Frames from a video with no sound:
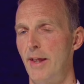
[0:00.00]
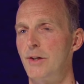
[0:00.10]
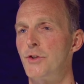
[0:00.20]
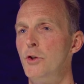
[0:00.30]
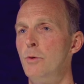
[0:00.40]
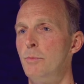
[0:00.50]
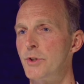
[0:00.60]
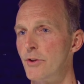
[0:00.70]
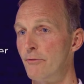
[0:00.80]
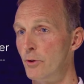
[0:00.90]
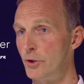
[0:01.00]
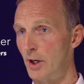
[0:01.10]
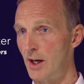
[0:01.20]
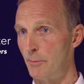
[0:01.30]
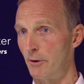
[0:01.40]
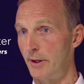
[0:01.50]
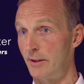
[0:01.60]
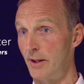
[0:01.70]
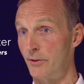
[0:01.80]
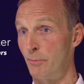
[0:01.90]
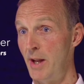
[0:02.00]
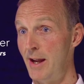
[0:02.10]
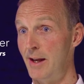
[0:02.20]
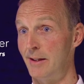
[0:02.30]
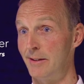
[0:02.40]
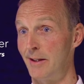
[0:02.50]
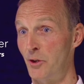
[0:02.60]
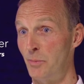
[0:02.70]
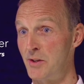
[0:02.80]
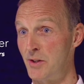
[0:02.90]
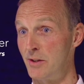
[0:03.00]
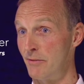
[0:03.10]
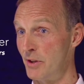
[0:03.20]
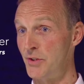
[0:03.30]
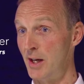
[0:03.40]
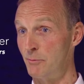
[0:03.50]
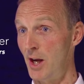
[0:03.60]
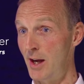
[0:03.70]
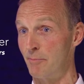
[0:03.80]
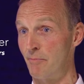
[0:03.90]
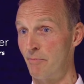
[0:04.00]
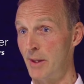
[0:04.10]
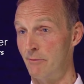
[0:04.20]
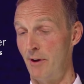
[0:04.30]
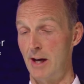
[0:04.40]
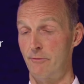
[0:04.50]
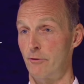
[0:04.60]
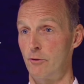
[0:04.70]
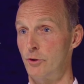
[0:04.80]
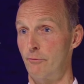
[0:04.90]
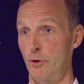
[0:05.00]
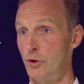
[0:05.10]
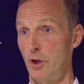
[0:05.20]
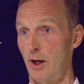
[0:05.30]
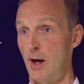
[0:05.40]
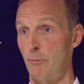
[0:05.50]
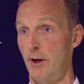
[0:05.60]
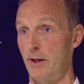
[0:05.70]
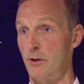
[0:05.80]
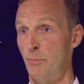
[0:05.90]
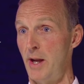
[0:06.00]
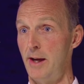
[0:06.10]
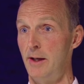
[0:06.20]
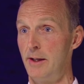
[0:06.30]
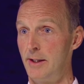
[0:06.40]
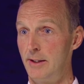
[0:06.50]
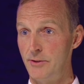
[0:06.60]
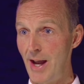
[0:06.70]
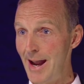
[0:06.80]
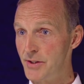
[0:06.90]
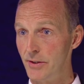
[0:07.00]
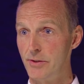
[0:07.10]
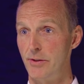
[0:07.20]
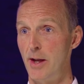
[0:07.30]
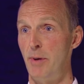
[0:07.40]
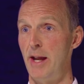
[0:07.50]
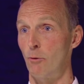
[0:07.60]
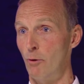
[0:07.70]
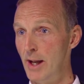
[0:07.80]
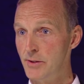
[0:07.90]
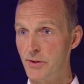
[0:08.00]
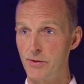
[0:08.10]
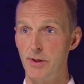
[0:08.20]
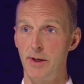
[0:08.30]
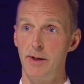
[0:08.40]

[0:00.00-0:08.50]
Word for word: That assumes that the food truck operator doesn't pay expenses of the same type. In fact, food, food truck operators pay taxes, they pay rents,